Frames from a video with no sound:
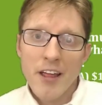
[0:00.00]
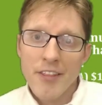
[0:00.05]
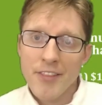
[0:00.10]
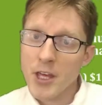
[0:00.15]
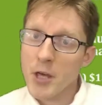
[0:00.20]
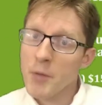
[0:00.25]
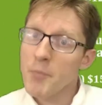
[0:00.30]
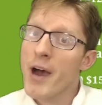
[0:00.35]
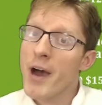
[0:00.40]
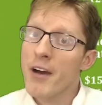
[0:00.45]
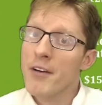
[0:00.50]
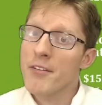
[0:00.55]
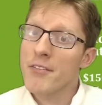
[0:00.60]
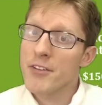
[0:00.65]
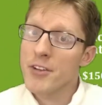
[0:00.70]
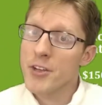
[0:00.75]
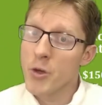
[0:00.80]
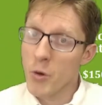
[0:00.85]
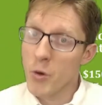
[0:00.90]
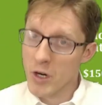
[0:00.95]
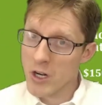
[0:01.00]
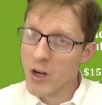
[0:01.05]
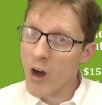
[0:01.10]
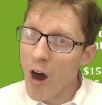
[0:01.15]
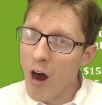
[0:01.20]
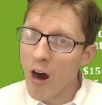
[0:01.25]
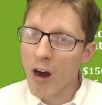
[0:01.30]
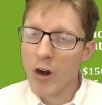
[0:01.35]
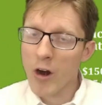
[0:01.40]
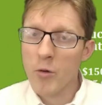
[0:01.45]
Think about your
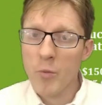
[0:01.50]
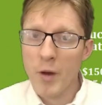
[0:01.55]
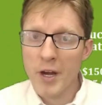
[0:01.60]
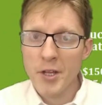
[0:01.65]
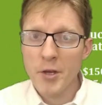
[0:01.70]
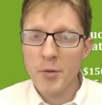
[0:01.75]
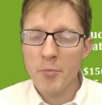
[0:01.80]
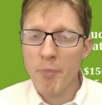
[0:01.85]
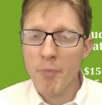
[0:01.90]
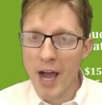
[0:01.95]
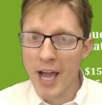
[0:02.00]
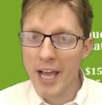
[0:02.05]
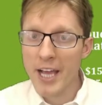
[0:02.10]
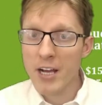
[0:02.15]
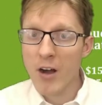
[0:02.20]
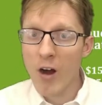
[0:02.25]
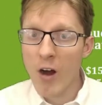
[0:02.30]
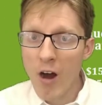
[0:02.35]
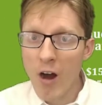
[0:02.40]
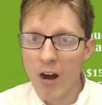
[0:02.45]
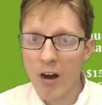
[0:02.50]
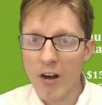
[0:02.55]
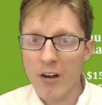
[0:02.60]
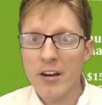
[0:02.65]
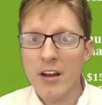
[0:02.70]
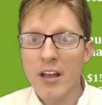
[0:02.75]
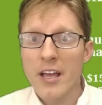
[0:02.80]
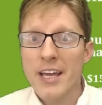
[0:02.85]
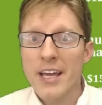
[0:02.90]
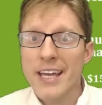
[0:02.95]
car. When you buy a
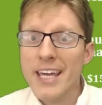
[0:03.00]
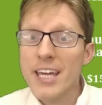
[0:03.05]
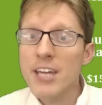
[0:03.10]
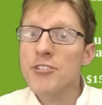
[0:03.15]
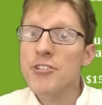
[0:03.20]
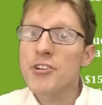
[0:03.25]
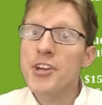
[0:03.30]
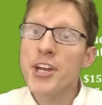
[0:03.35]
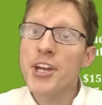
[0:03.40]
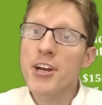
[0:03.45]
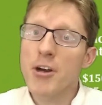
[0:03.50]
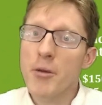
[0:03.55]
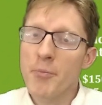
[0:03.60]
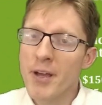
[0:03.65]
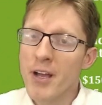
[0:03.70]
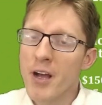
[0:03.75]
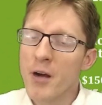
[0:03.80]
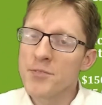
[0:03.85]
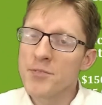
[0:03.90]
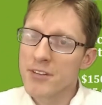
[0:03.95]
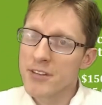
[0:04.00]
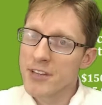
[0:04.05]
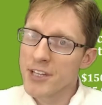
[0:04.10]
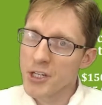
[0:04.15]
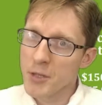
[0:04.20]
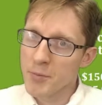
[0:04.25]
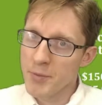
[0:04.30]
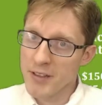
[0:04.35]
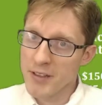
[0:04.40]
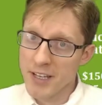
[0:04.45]
car, each year it becomes a
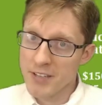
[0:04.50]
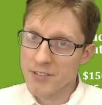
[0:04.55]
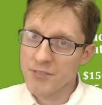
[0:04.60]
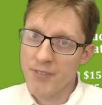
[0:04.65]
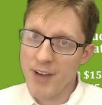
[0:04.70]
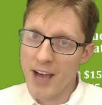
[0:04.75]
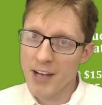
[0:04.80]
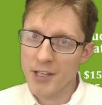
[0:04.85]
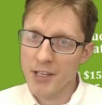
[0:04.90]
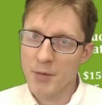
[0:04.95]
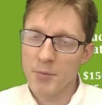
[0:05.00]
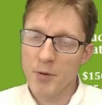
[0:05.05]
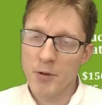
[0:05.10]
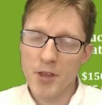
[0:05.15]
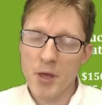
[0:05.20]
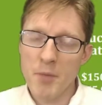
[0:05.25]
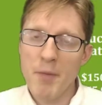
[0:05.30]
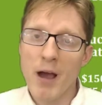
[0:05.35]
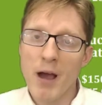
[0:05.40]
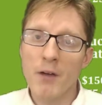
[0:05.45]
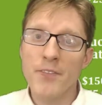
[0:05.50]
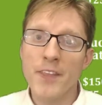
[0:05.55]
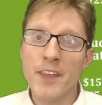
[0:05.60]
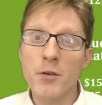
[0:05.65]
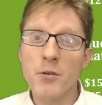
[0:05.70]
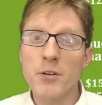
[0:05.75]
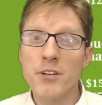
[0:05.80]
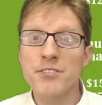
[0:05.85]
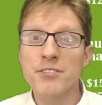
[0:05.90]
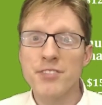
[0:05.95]
little bit less valuable. The amount that
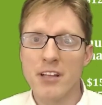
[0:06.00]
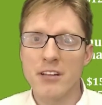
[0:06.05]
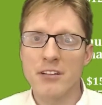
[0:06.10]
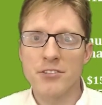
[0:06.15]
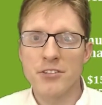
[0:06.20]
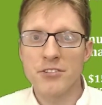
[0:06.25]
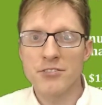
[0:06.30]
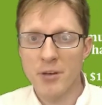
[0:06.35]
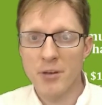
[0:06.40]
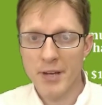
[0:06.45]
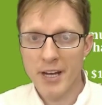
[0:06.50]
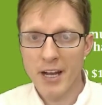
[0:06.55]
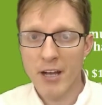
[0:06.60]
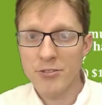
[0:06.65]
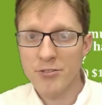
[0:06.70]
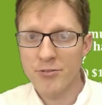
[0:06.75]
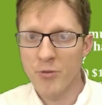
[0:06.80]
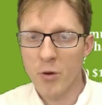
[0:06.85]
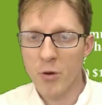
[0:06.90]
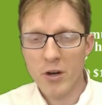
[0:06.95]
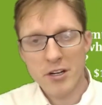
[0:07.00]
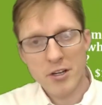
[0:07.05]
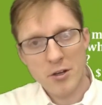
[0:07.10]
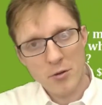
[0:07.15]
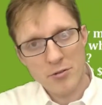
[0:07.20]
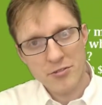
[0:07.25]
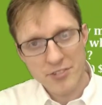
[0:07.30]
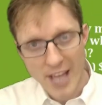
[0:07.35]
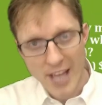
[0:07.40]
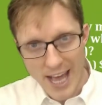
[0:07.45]
you could sell it to someone else for
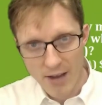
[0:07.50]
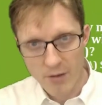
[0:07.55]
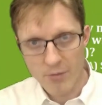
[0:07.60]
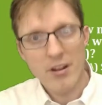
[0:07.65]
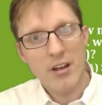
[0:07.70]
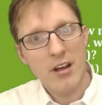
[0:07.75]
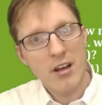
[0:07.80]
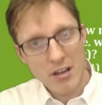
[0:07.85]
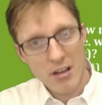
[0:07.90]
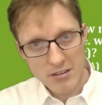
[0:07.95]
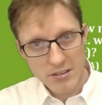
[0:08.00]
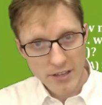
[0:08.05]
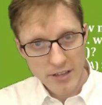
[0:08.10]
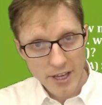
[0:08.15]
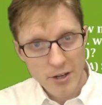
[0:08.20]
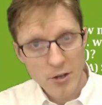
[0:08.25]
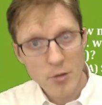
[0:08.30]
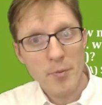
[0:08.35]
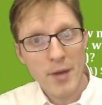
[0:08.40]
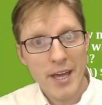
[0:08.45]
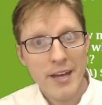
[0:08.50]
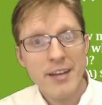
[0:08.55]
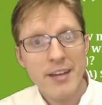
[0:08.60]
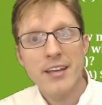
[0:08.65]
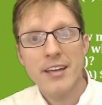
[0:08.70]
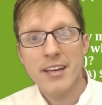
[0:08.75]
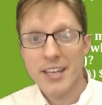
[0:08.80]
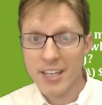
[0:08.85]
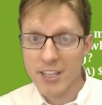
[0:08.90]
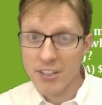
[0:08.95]
goes down a little bit
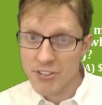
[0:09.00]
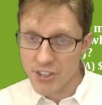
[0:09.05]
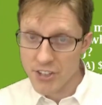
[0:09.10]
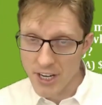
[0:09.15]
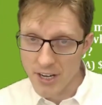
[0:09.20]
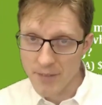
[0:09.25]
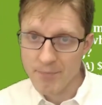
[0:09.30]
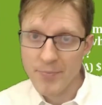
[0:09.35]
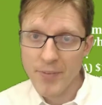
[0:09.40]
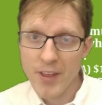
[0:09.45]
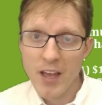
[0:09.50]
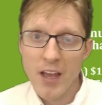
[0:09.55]
each year.